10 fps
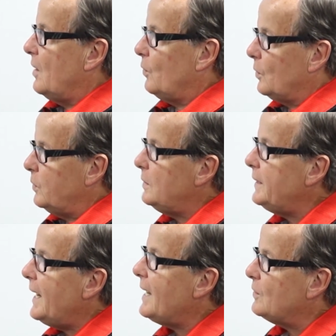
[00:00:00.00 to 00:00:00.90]
We
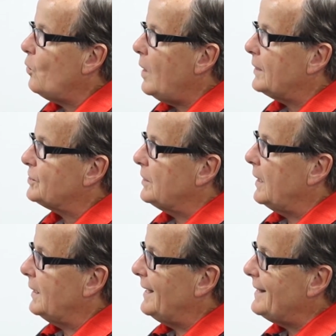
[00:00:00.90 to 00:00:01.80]
really had to watch
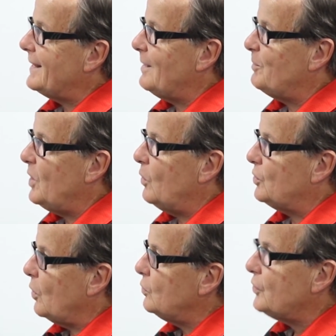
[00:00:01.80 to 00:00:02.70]
and let them know,
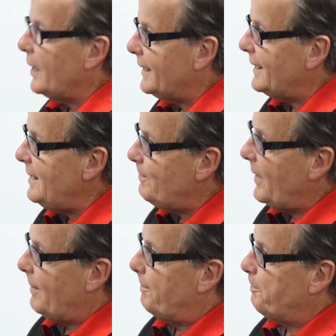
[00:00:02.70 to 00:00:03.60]
don't try to keep
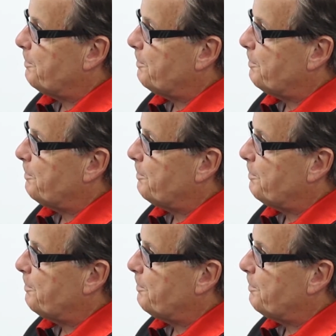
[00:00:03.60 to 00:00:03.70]
up.